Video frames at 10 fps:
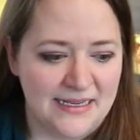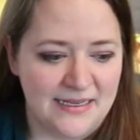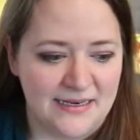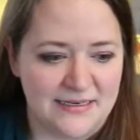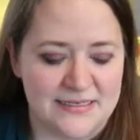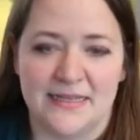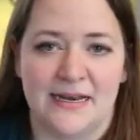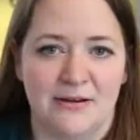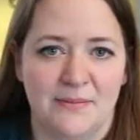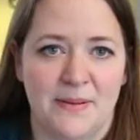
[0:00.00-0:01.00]
and then
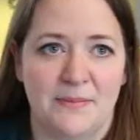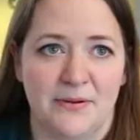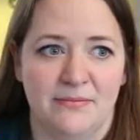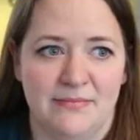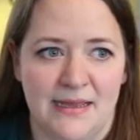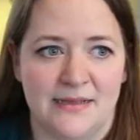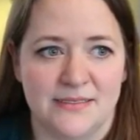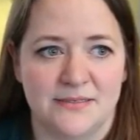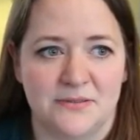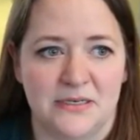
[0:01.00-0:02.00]
I remember
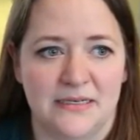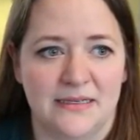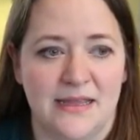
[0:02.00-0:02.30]
that story and